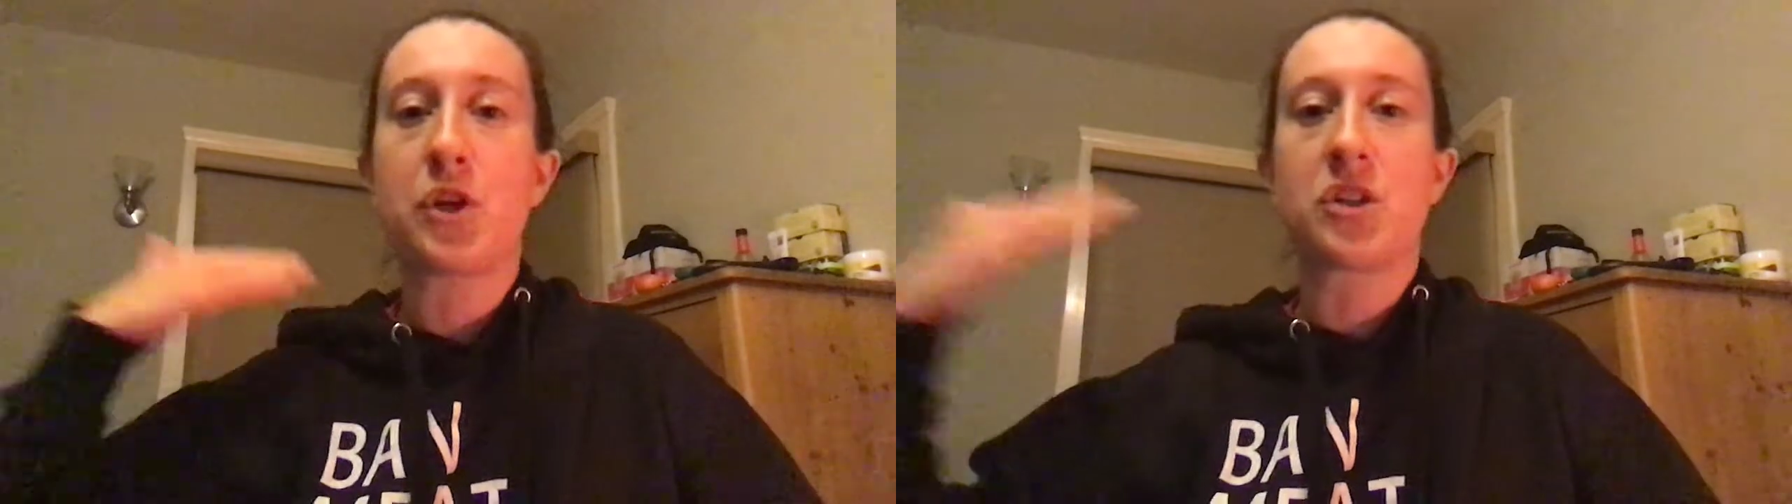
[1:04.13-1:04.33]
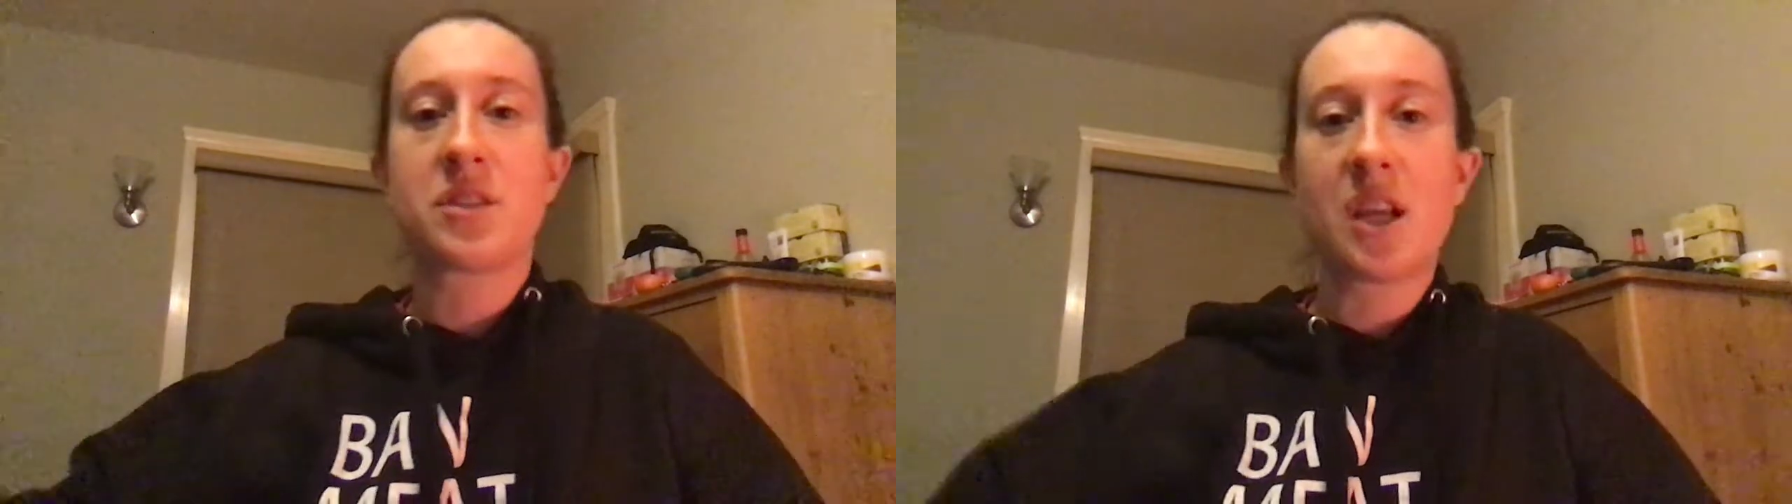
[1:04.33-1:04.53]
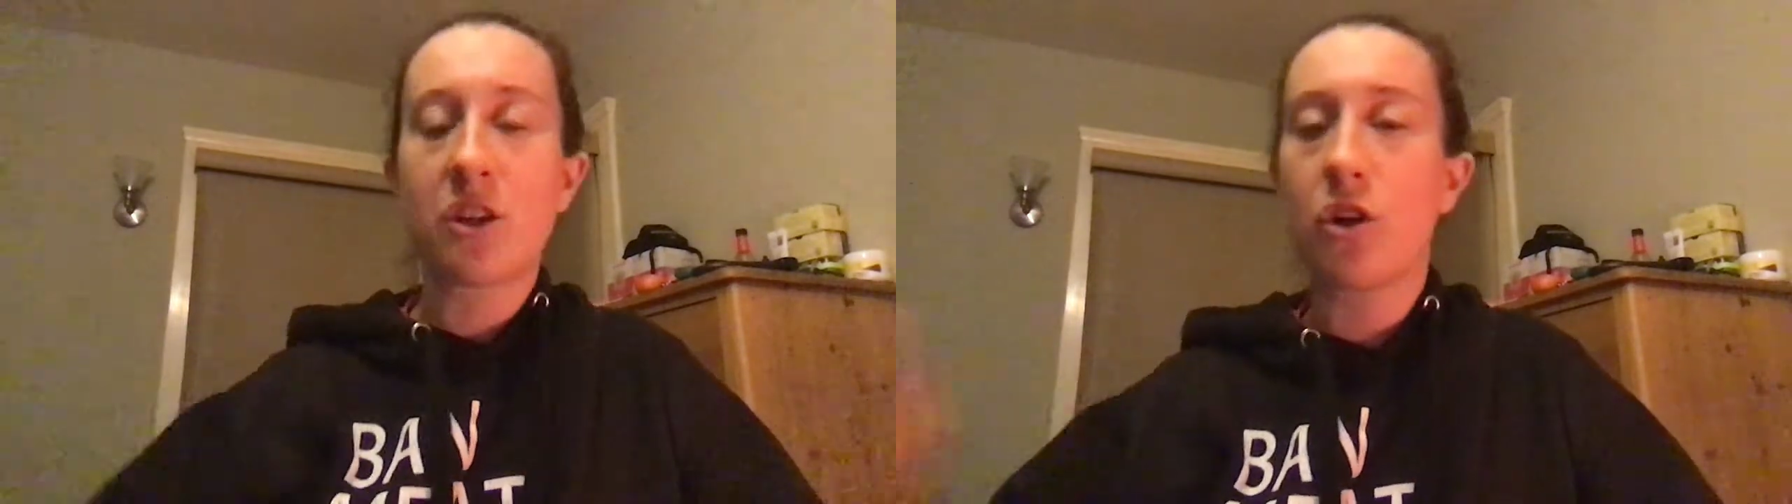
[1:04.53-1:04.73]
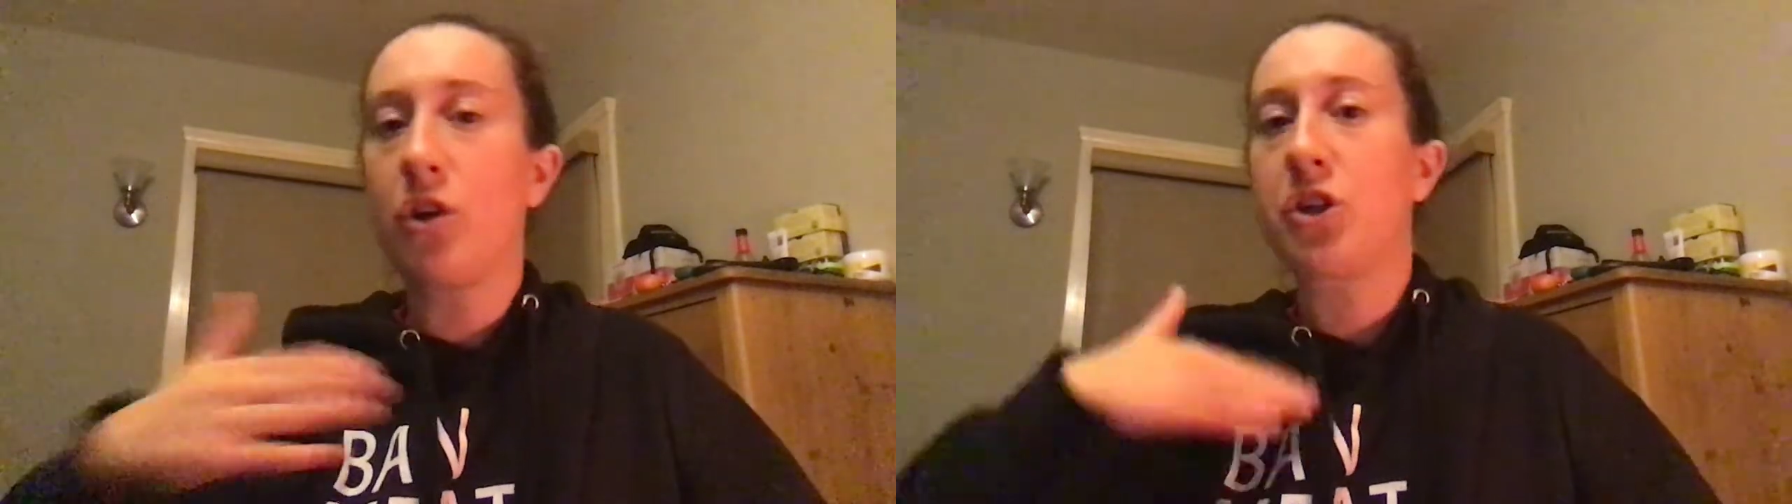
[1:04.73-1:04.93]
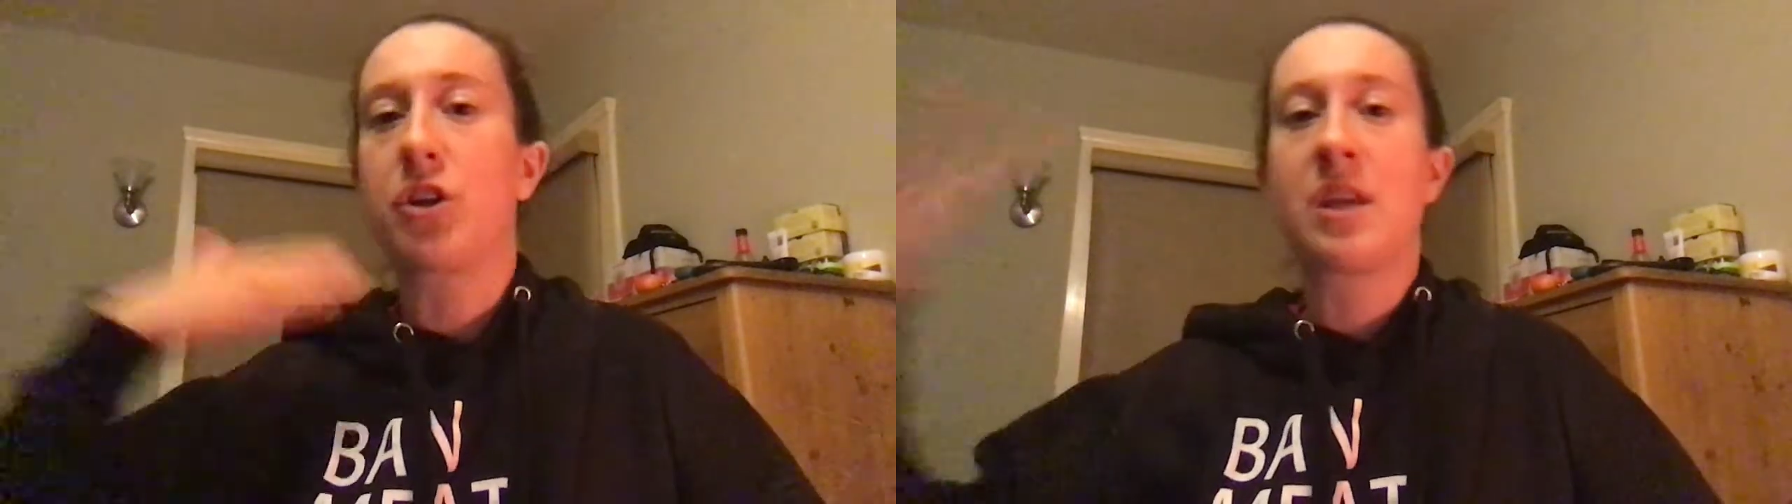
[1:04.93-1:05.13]
your
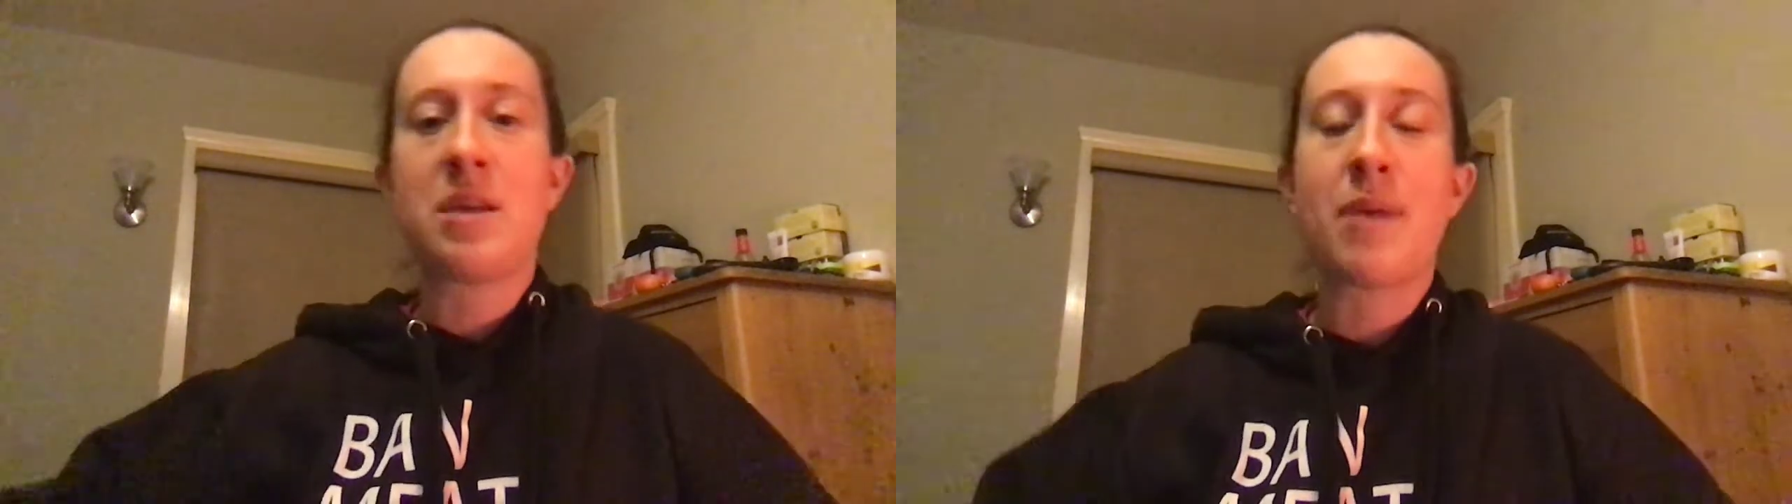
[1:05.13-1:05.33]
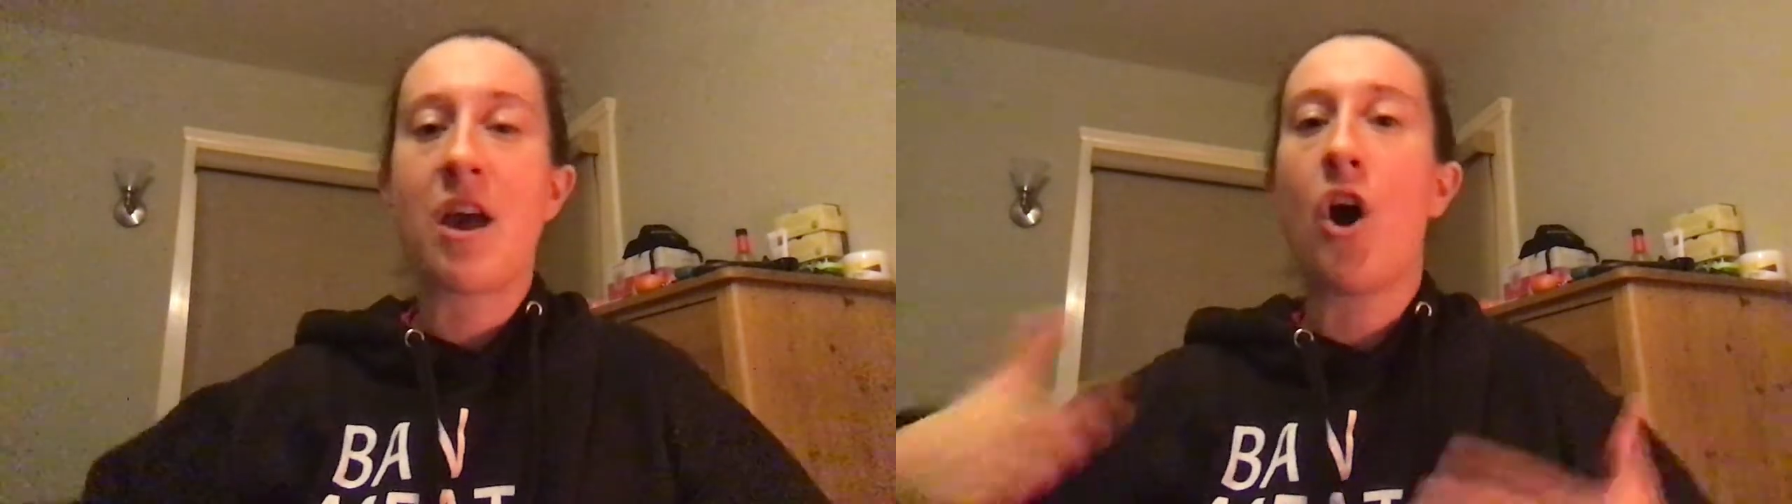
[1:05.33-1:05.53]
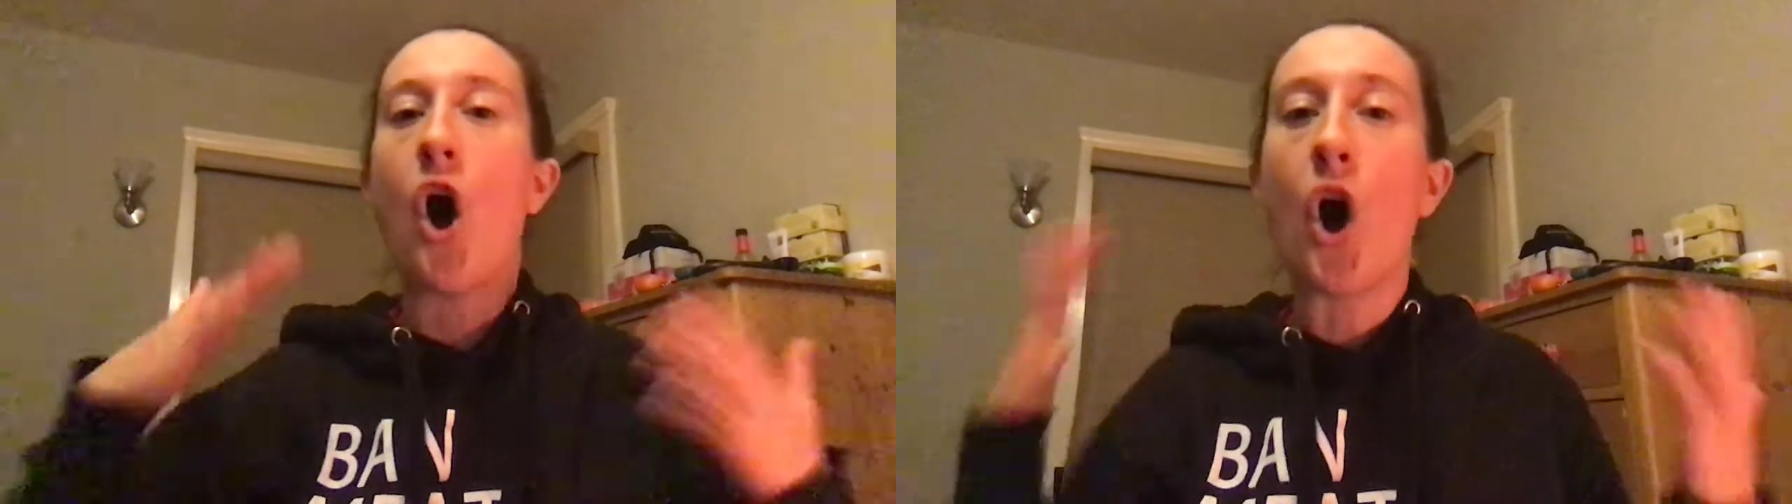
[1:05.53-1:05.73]
Signal, your email,